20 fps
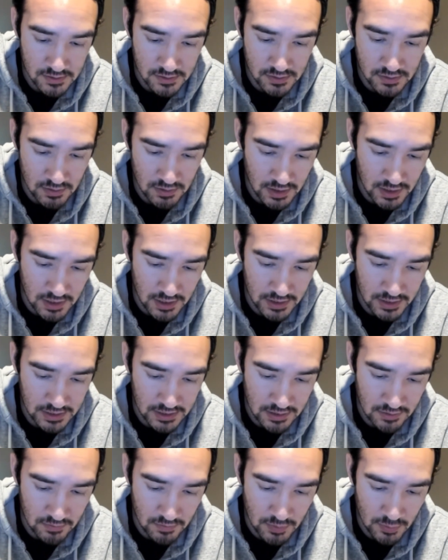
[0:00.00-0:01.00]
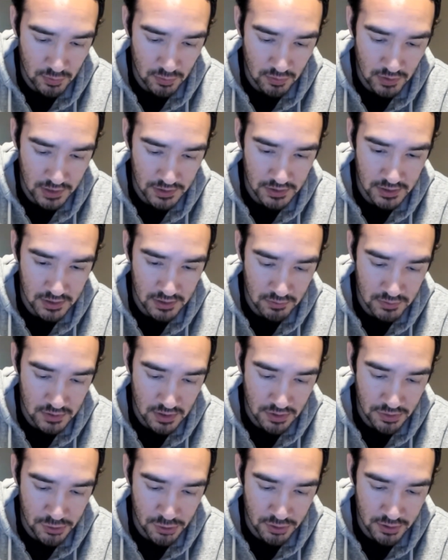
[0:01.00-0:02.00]
So I can't remember. I think I was
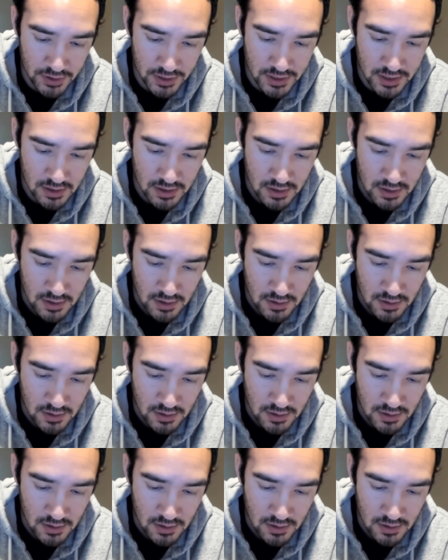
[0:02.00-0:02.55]
on 30.